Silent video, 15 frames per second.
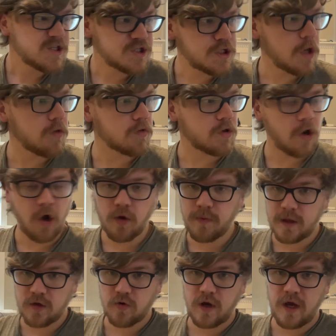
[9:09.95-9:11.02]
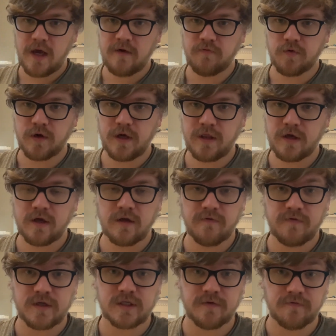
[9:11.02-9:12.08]
So Called by the Grave, we're either going to
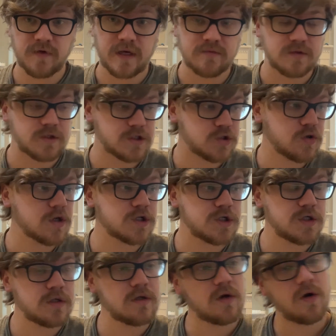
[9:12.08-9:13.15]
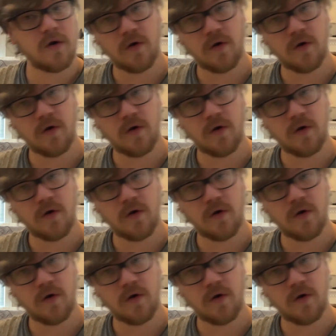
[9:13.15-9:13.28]
visit Flames of Destruction